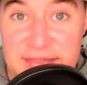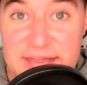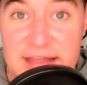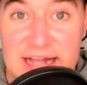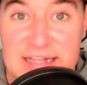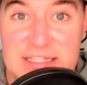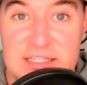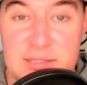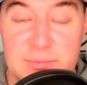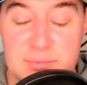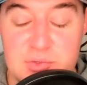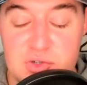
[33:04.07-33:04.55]

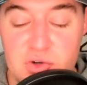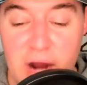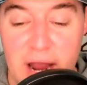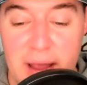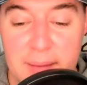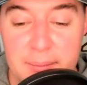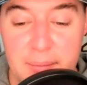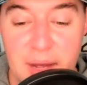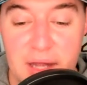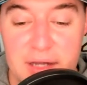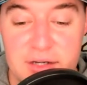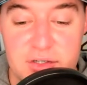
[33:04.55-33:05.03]
that
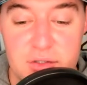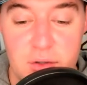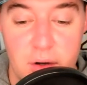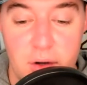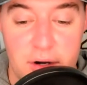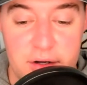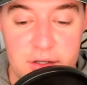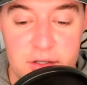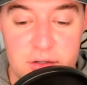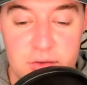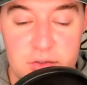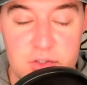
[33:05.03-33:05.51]
subscribe button to our
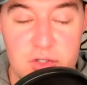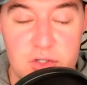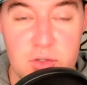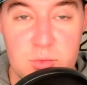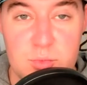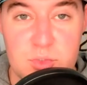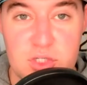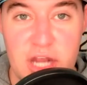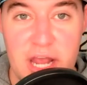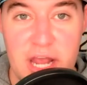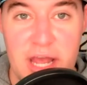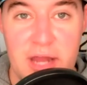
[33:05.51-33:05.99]
YouTube
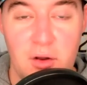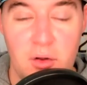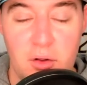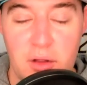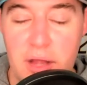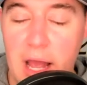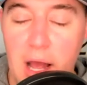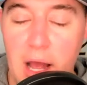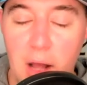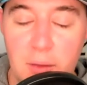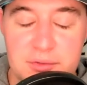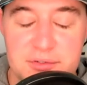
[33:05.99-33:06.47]
channel. It
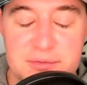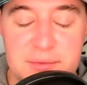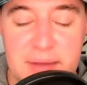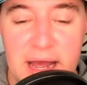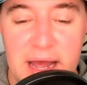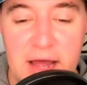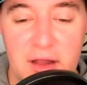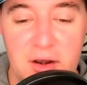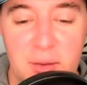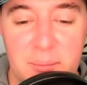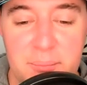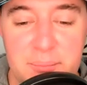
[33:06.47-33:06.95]
helps me
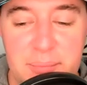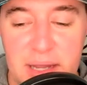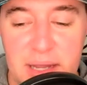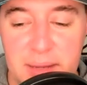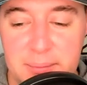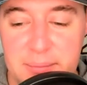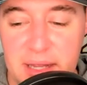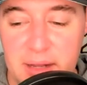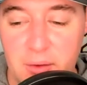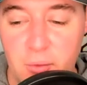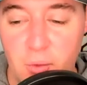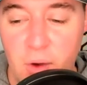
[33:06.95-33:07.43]
out in a big,
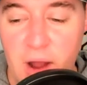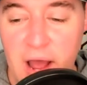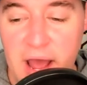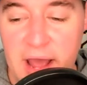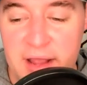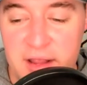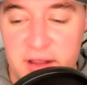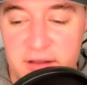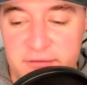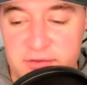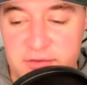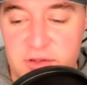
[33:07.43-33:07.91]
big
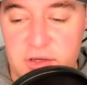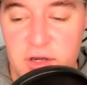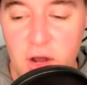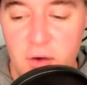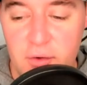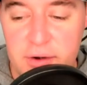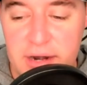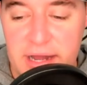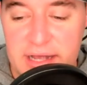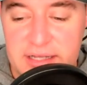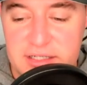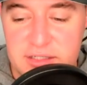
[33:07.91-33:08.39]
way. If you know
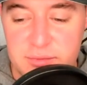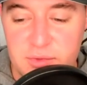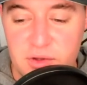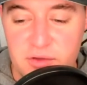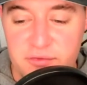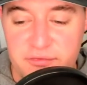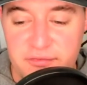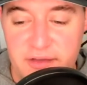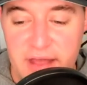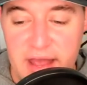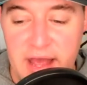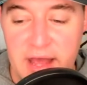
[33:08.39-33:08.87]
an SMU
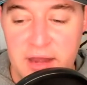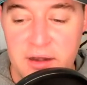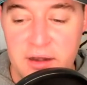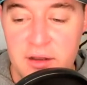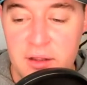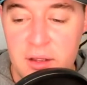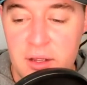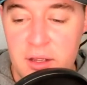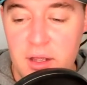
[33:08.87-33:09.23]
fan,